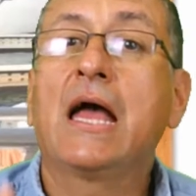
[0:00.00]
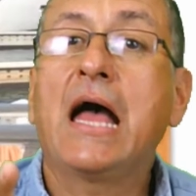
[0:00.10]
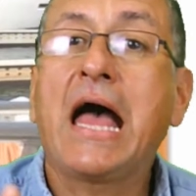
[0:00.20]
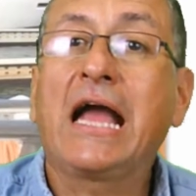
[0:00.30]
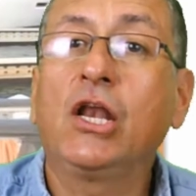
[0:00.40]

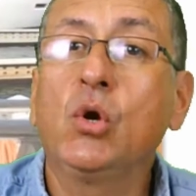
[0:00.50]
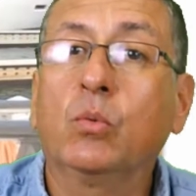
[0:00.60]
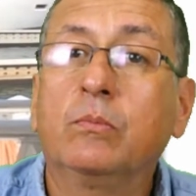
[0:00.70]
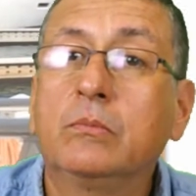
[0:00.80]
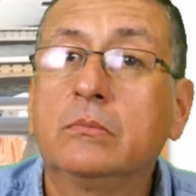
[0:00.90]
And glue,
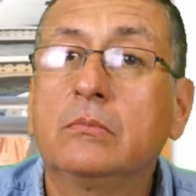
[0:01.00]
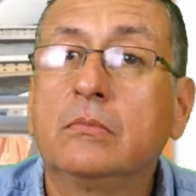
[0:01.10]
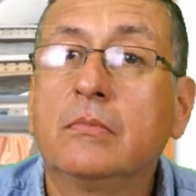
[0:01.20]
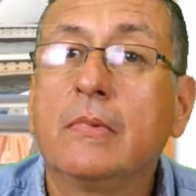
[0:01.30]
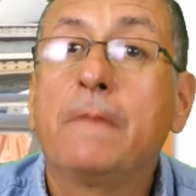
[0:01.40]

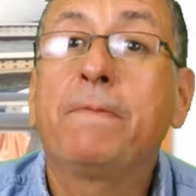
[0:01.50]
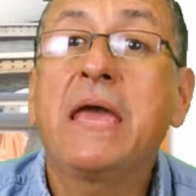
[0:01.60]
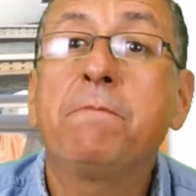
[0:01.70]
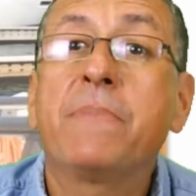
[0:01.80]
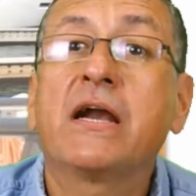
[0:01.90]

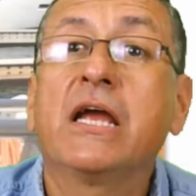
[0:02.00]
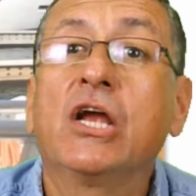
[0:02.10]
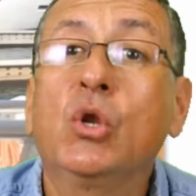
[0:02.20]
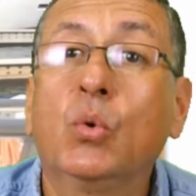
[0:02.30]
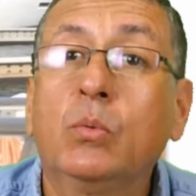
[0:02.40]
paper
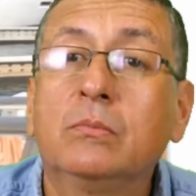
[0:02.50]
glue.